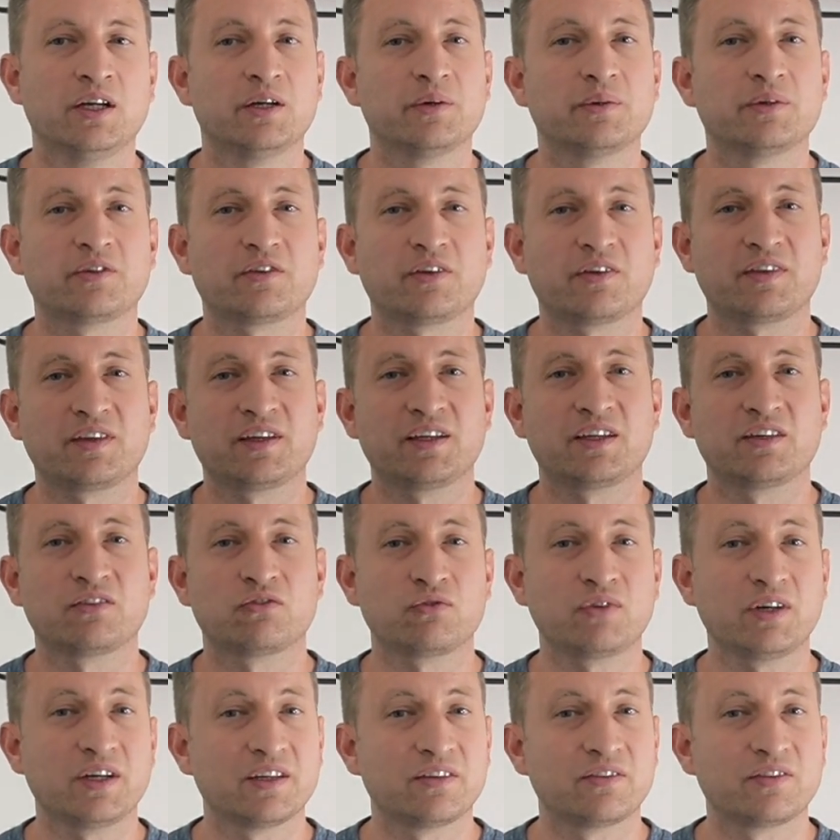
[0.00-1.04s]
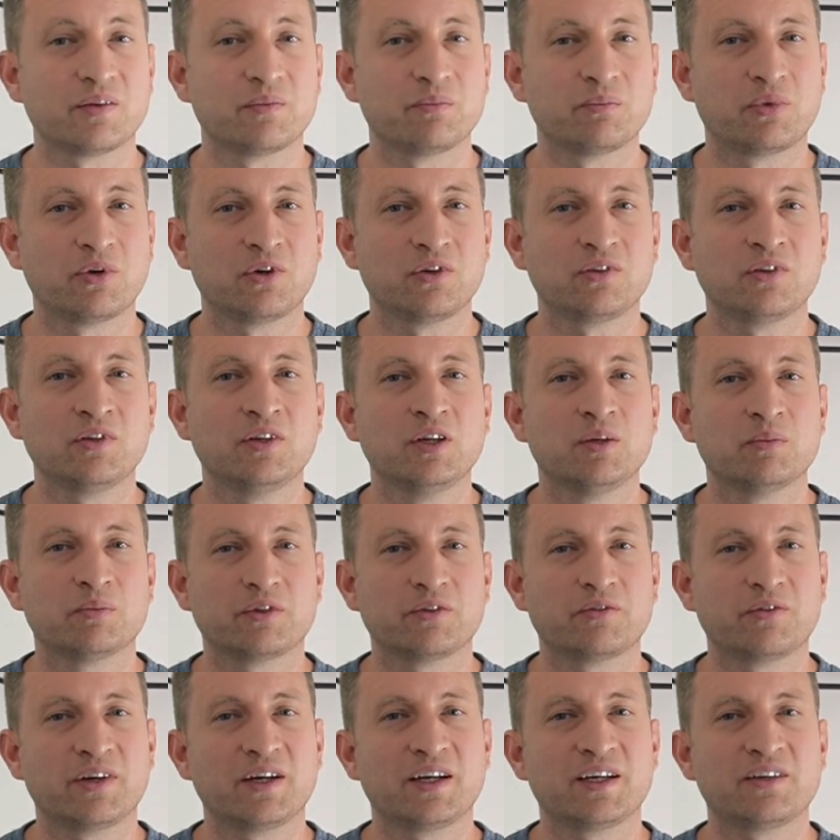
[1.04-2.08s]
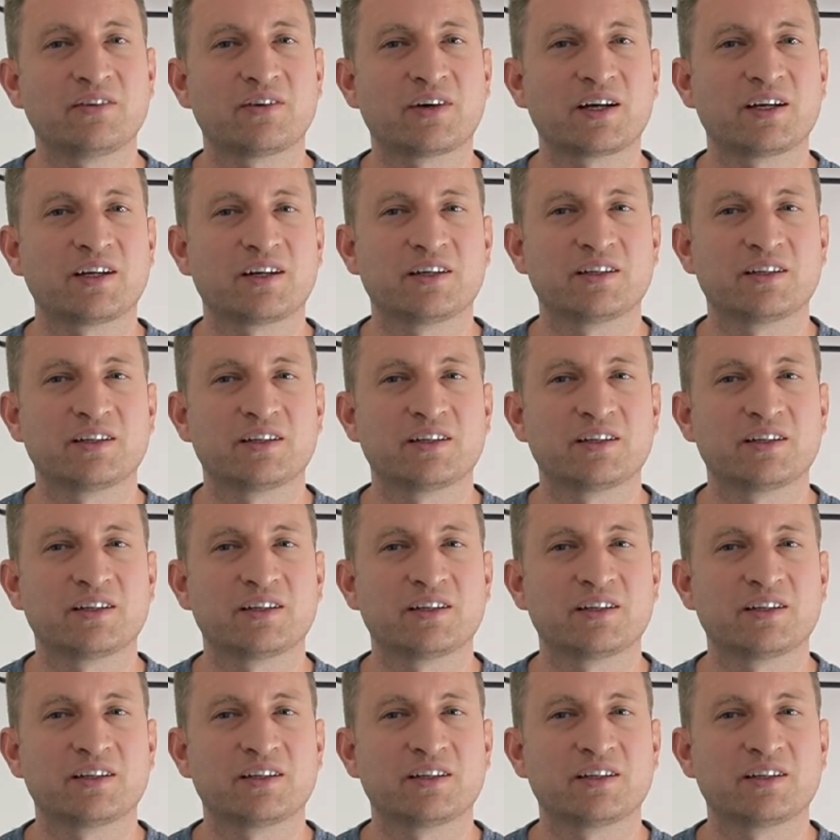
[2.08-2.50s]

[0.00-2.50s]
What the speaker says: which I think is really simple but really great